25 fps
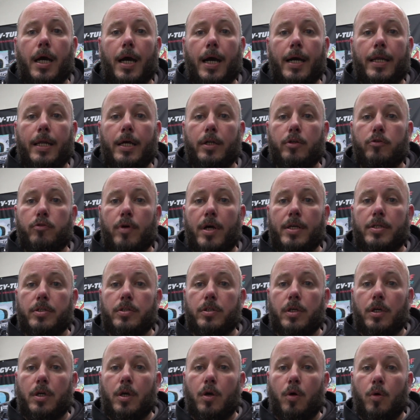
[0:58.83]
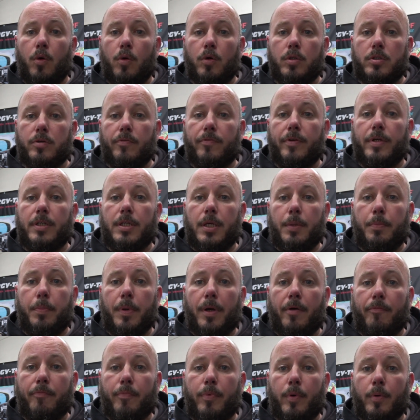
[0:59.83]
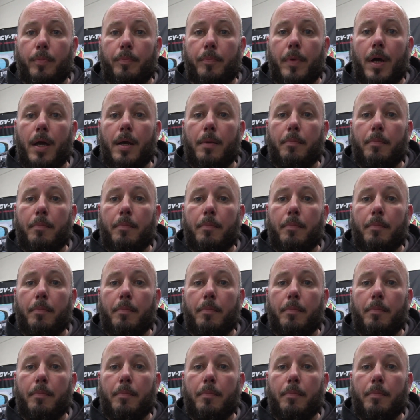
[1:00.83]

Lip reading: and address the cause of your DPF problem